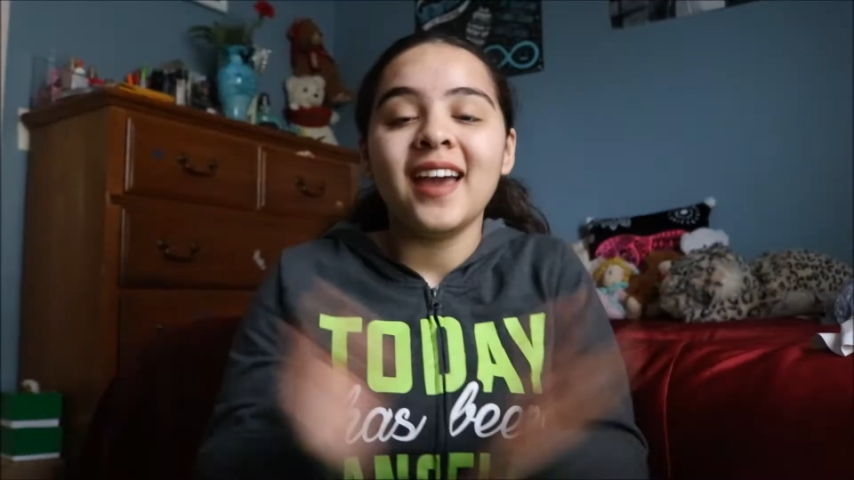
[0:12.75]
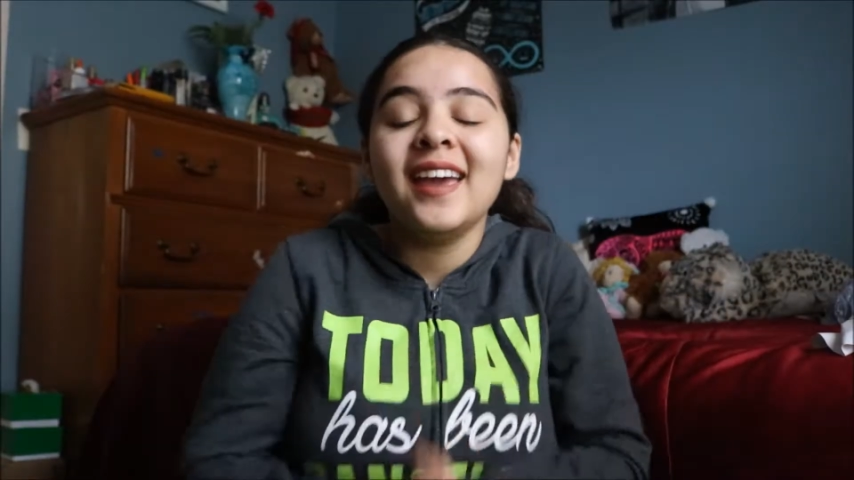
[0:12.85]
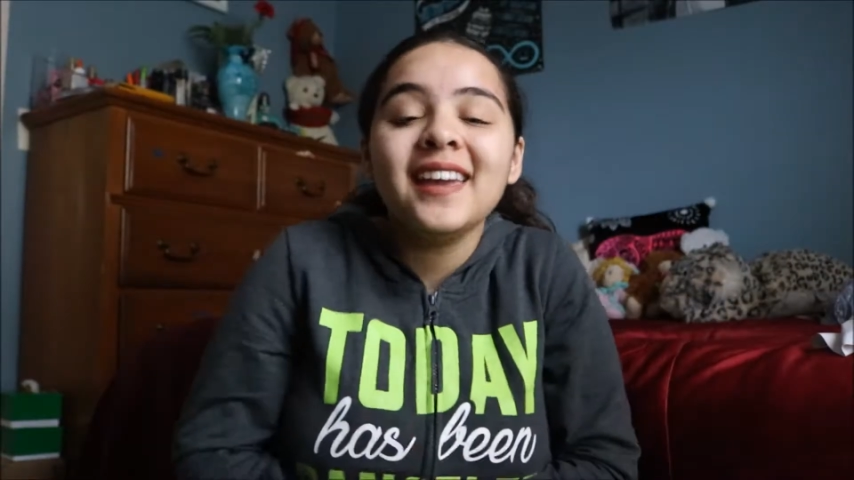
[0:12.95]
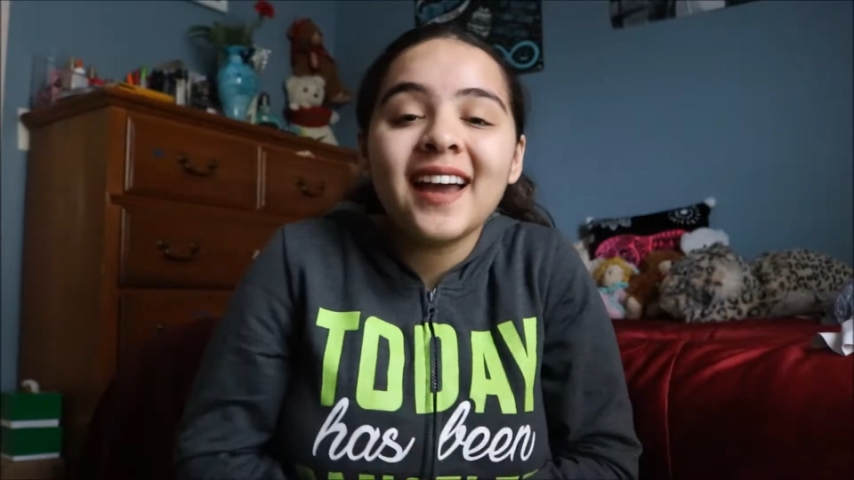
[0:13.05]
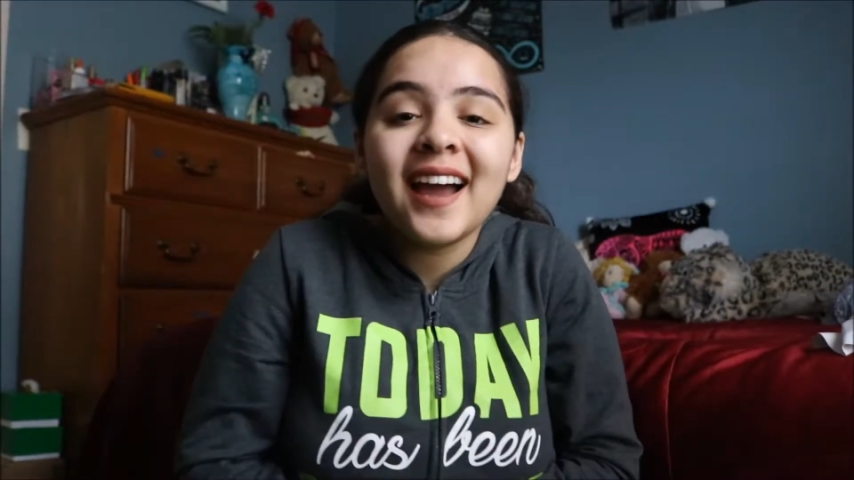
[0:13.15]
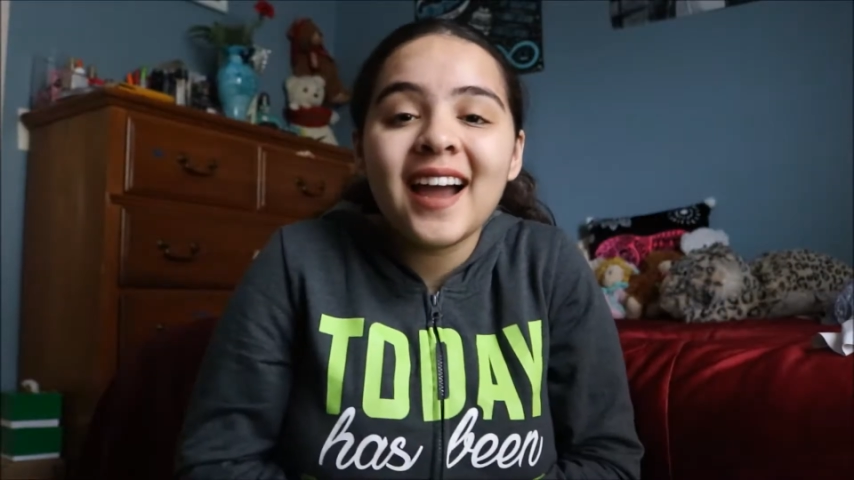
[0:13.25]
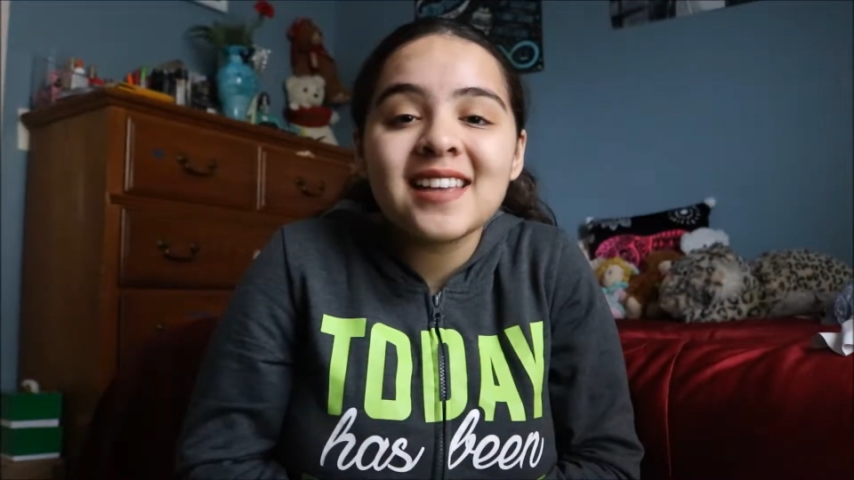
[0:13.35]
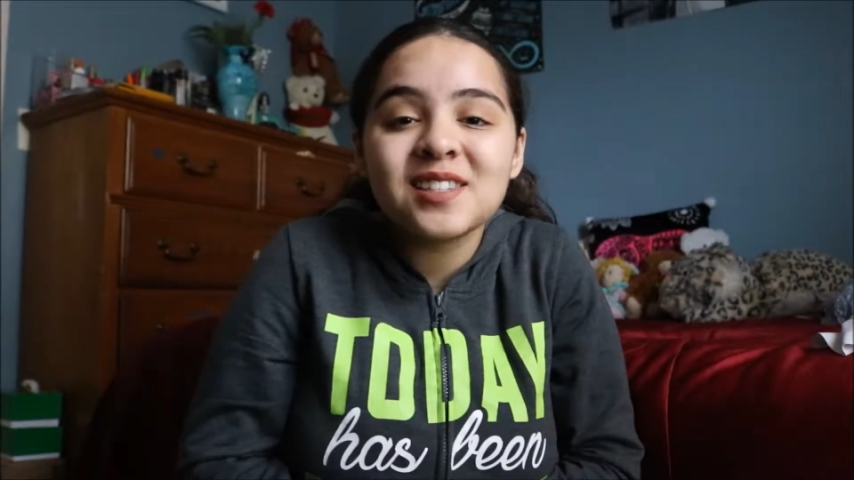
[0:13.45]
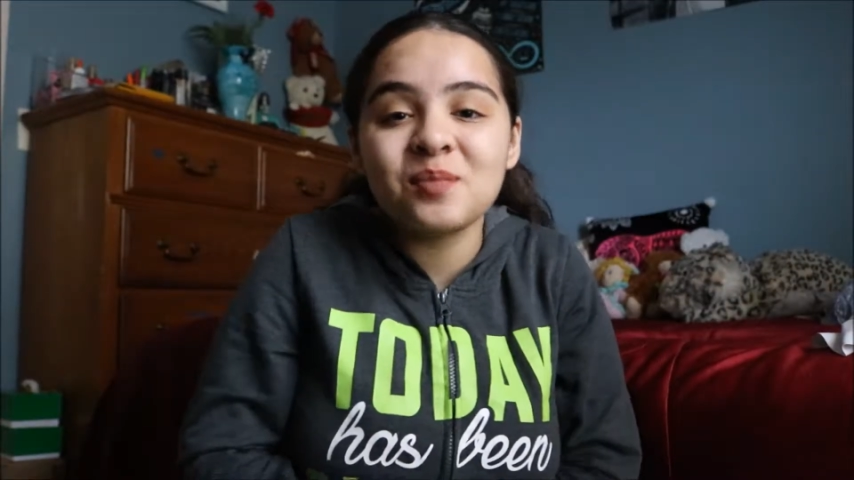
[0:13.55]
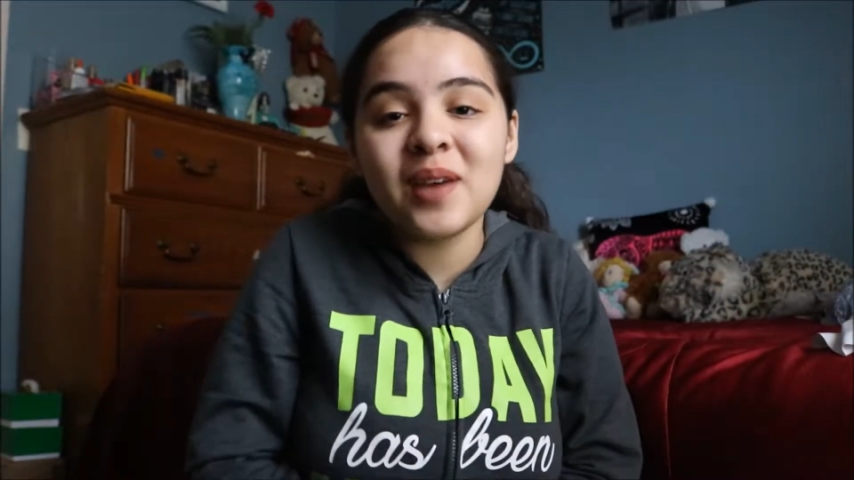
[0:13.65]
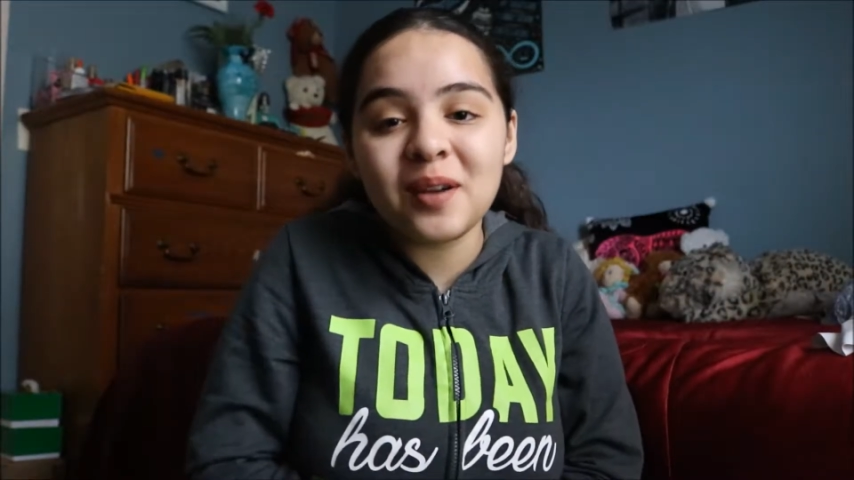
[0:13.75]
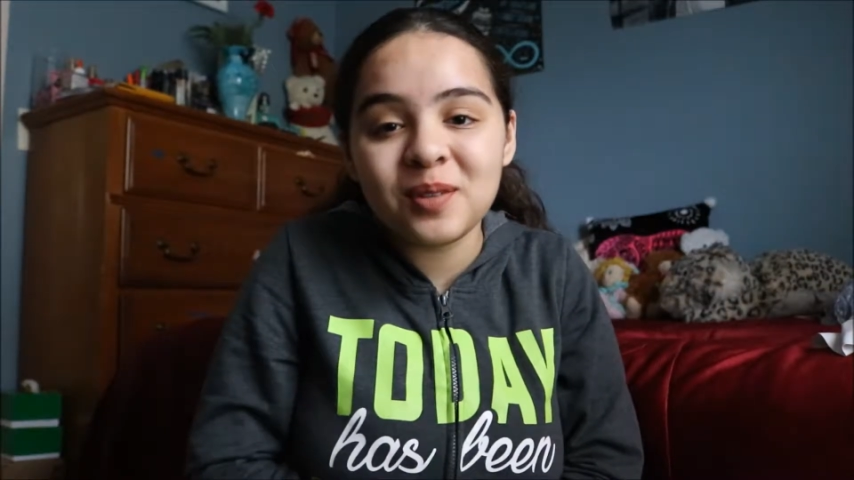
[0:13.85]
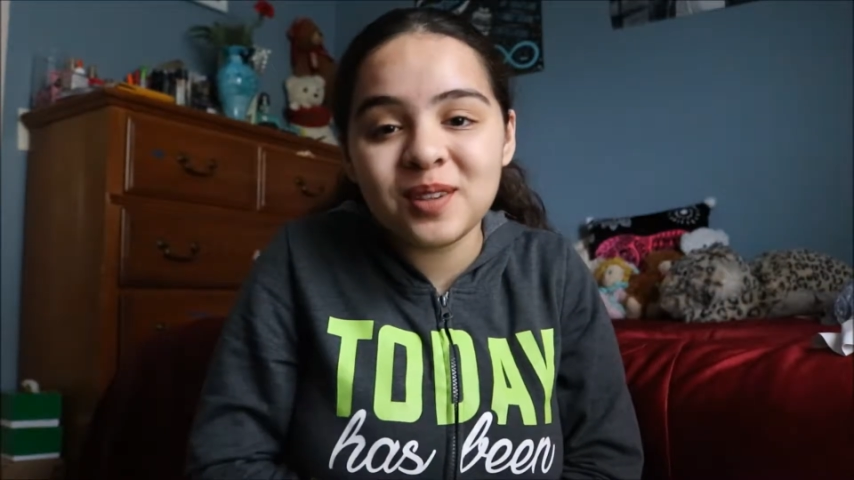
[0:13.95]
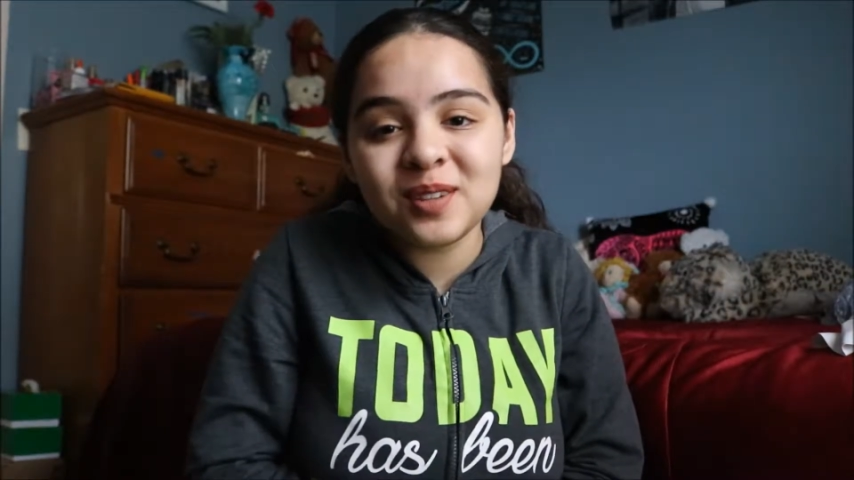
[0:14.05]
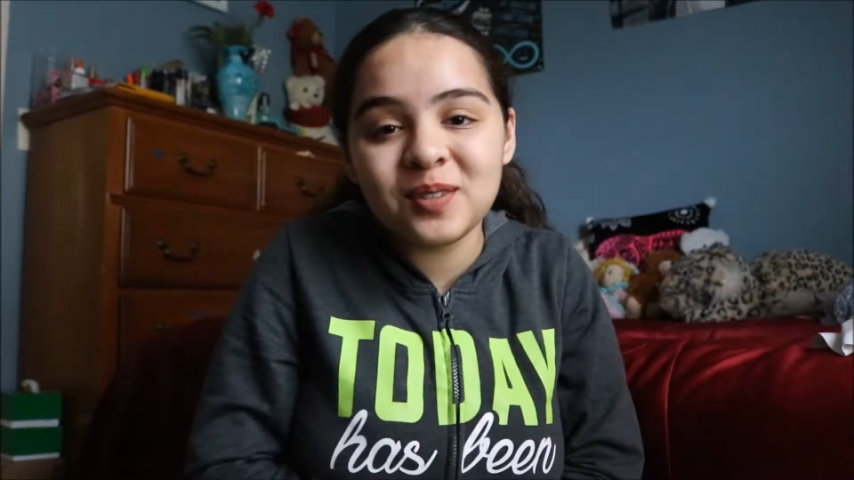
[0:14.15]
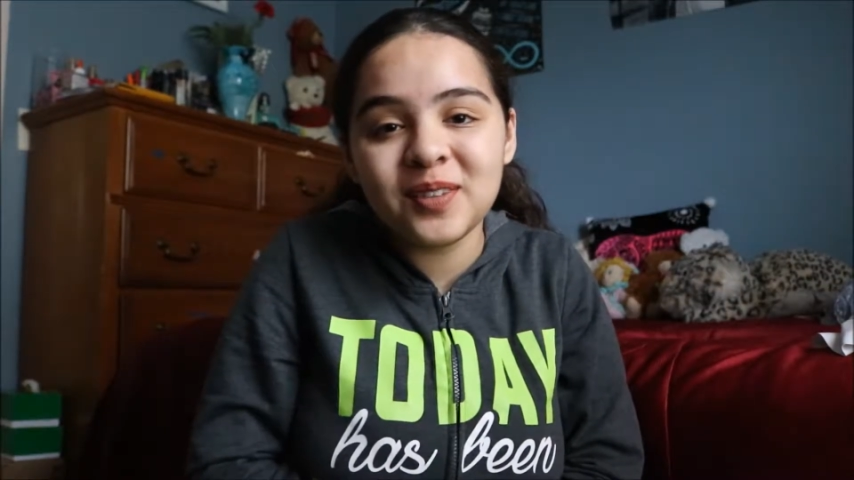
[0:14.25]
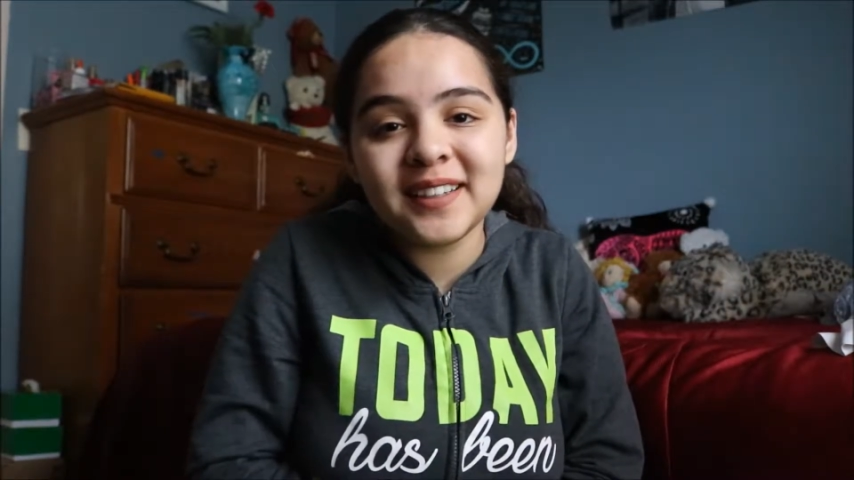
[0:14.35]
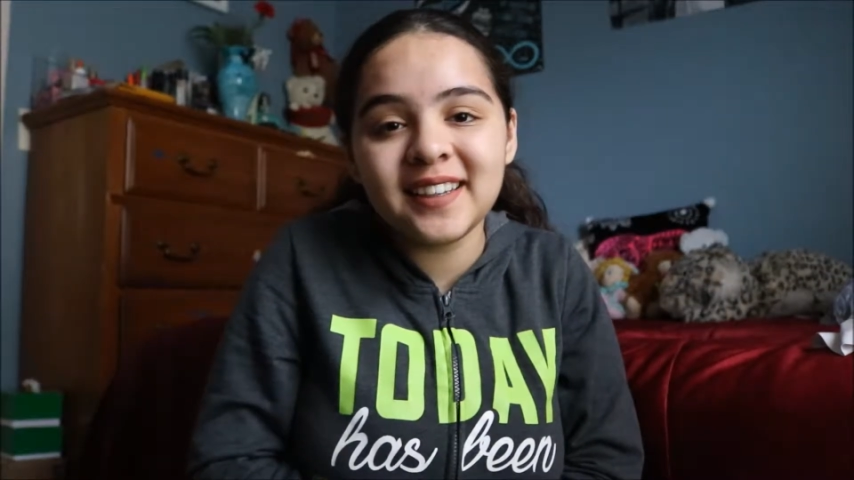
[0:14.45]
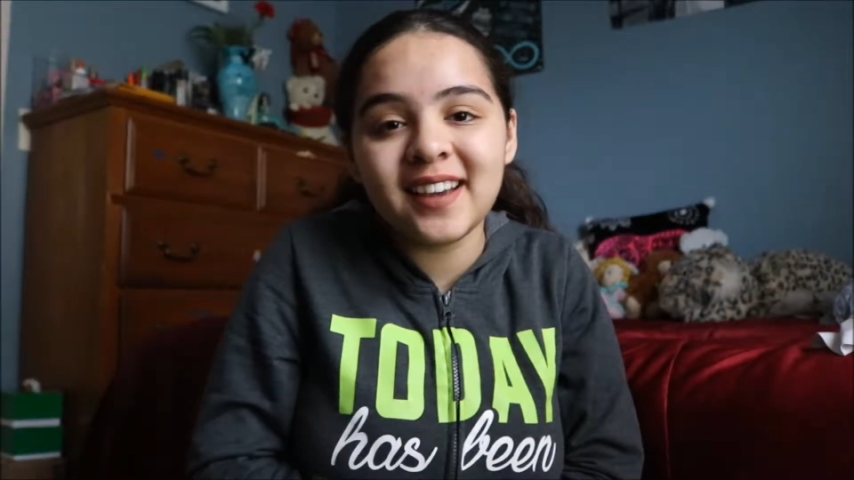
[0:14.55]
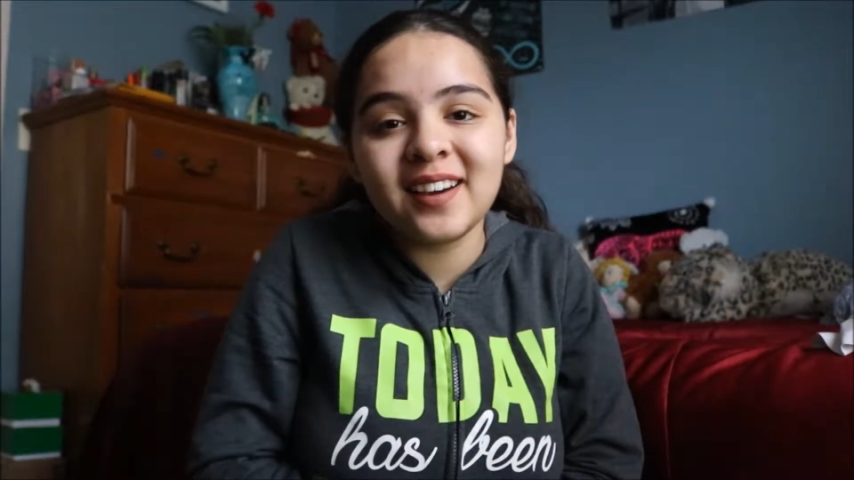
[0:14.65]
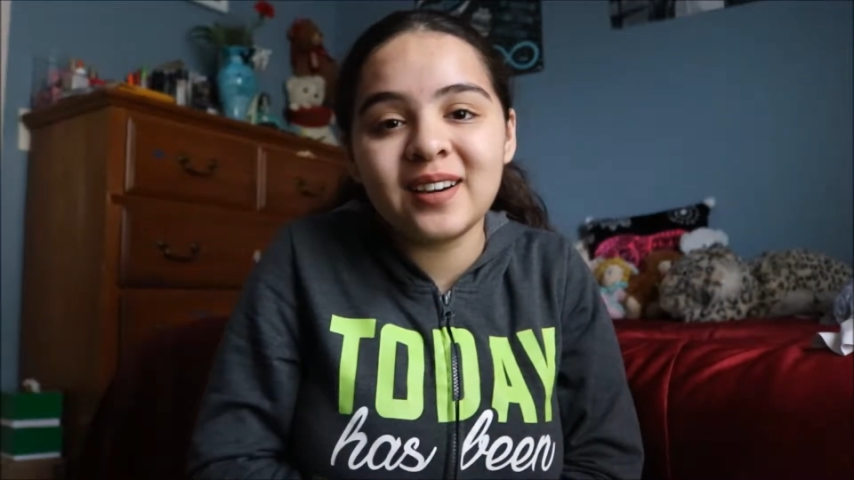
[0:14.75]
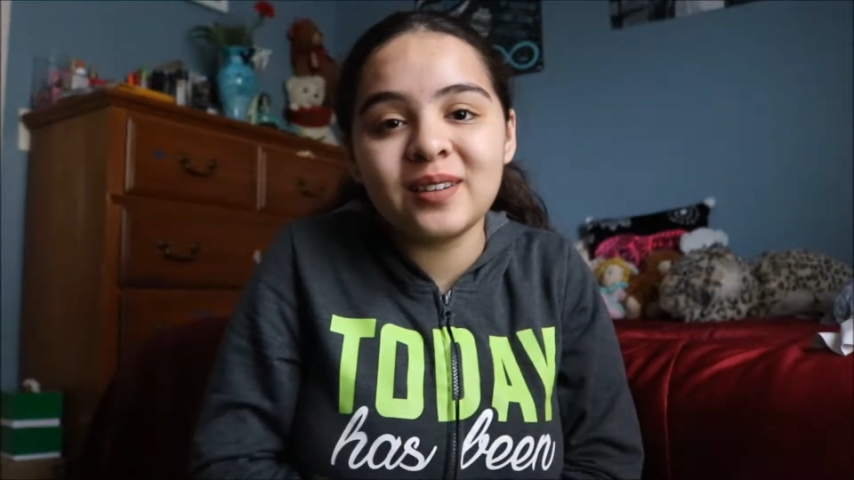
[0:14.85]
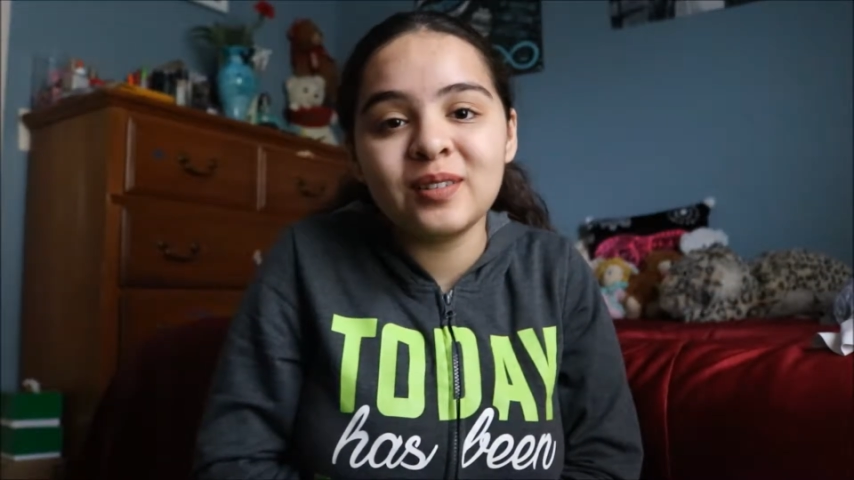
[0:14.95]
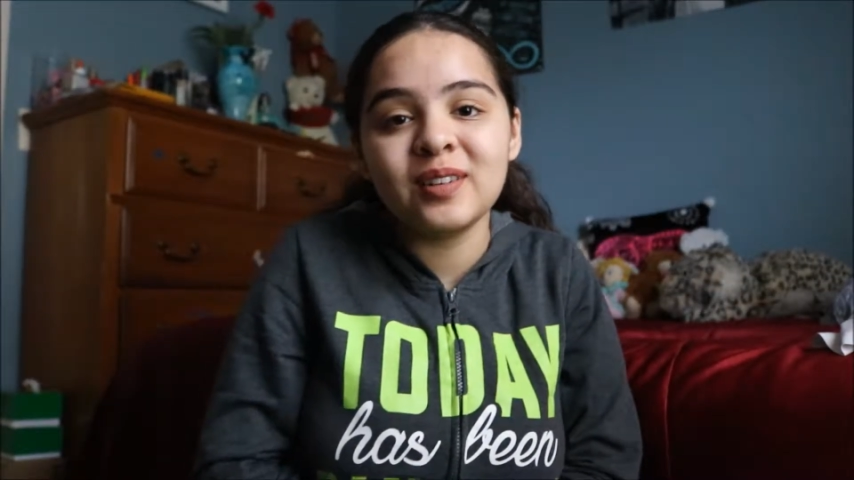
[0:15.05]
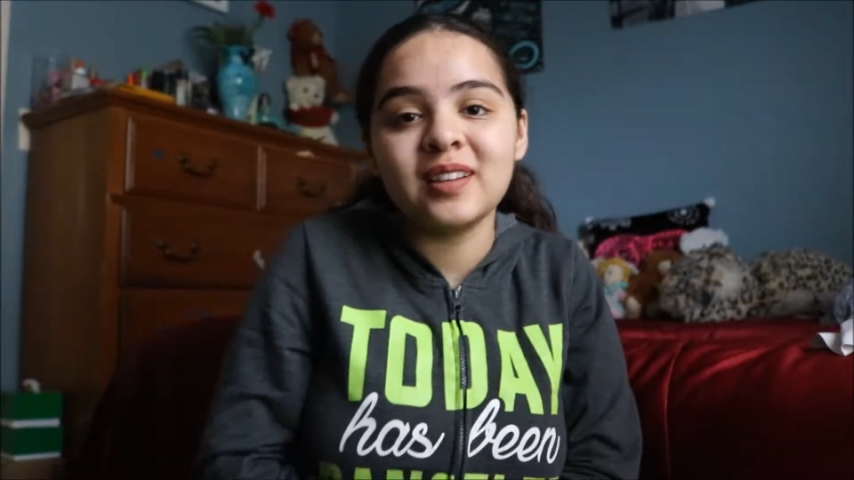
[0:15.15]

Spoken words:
Hey guys, I'm back with a new video.